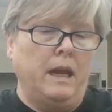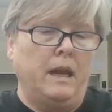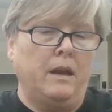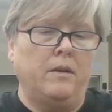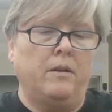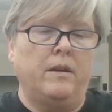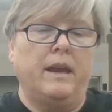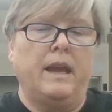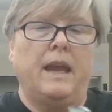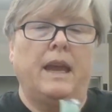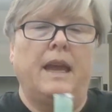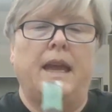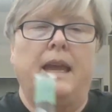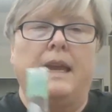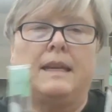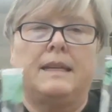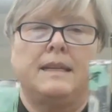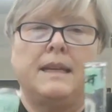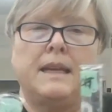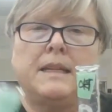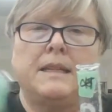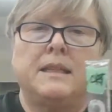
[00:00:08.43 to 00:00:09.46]
Okay,
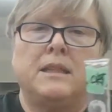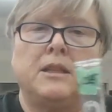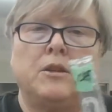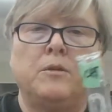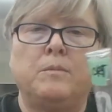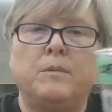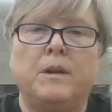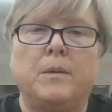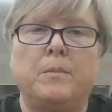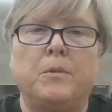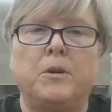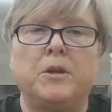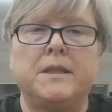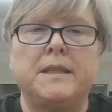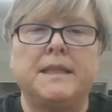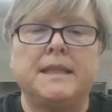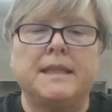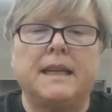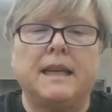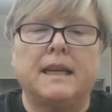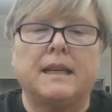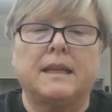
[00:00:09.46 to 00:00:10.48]
test tube number
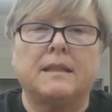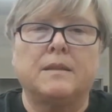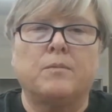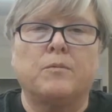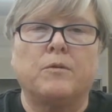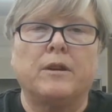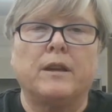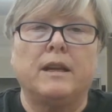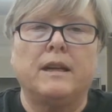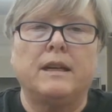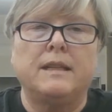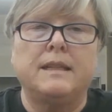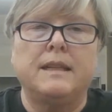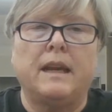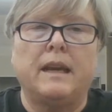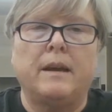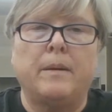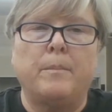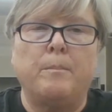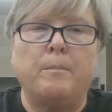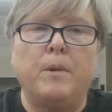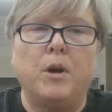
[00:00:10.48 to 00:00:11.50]
6, we're going to
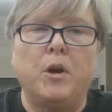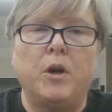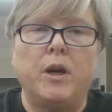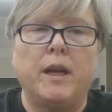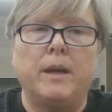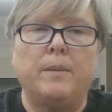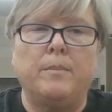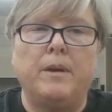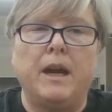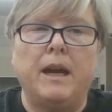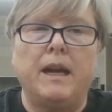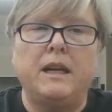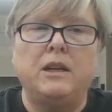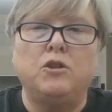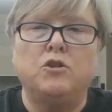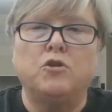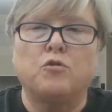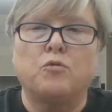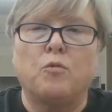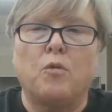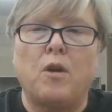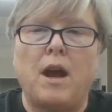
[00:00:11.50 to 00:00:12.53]
take ammonium
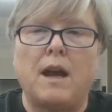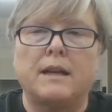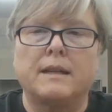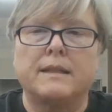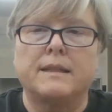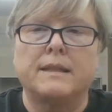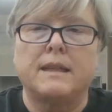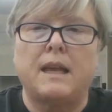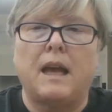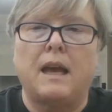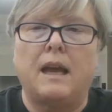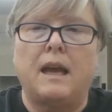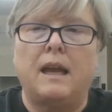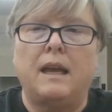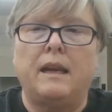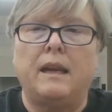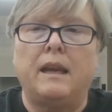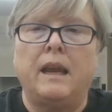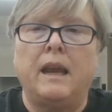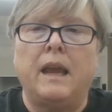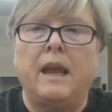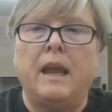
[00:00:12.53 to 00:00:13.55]
hydroxide
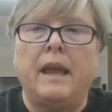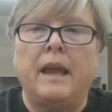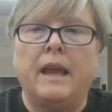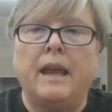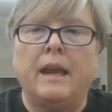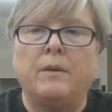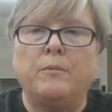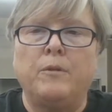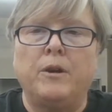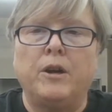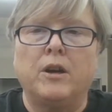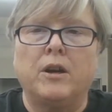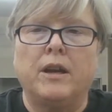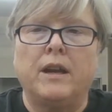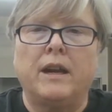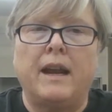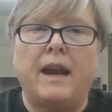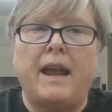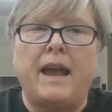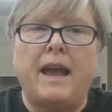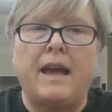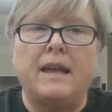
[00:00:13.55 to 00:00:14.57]
and we're going
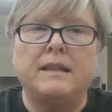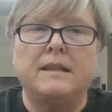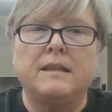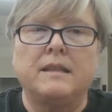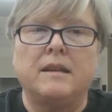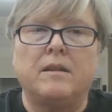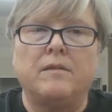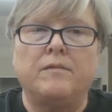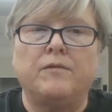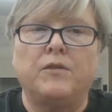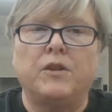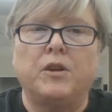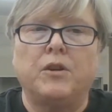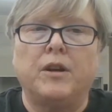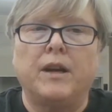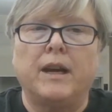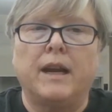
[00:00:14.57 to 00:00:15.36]
to add sulfuric